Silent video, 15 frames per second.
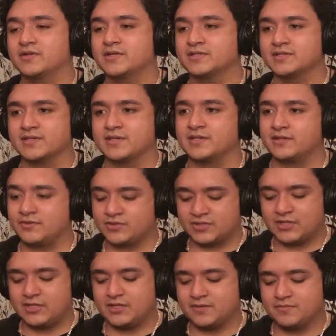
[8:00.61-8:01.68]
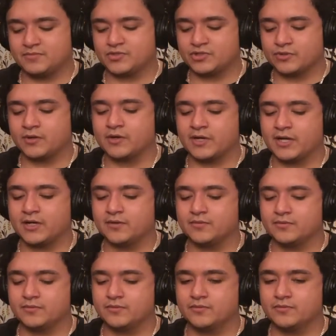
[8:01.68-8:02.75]
because like you see him start out
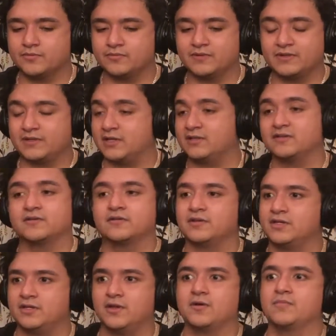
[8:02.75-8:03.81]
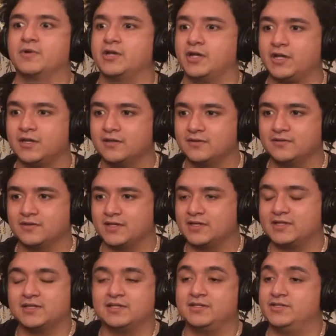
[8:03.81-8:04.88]
with like literally no money. Mm-hmm.
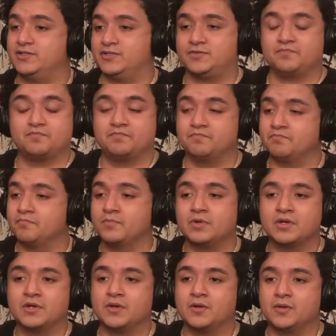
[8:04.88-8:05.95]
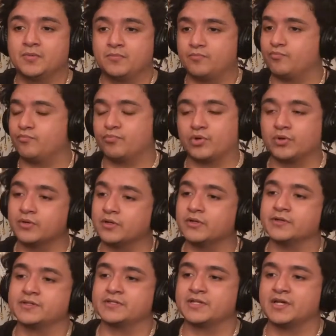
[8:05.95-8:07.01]
Like he's just broke
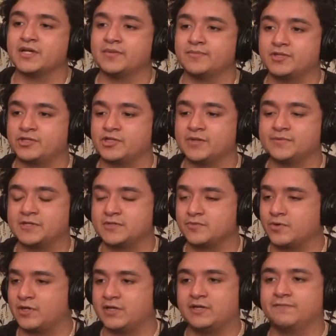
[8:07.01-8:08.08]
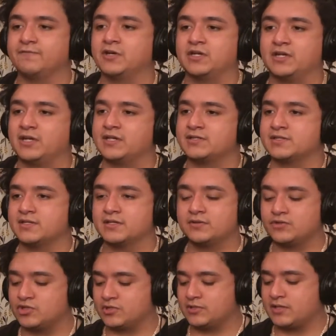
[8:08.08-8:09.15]
all the time. The job that he's working, he fucking hates it. You
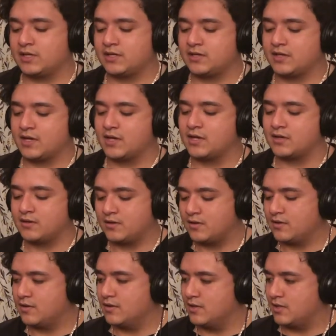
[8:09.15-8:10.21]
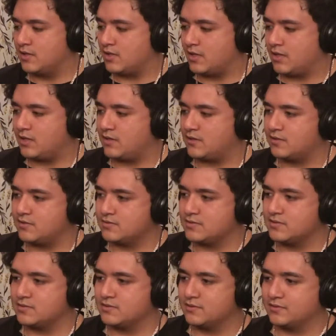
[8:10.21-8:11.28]
just see that, and
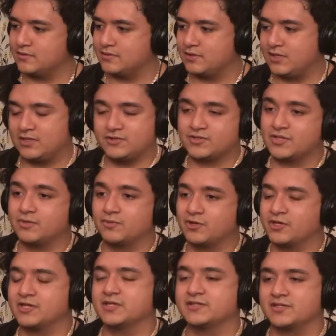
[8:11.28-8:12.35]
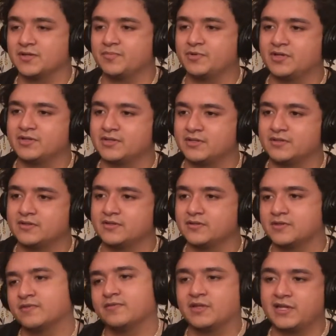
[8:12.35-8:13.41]
then you see where he ends up at the
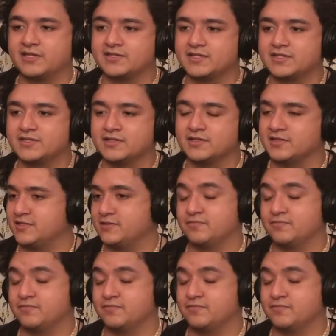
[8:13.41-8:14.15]
latest season. It's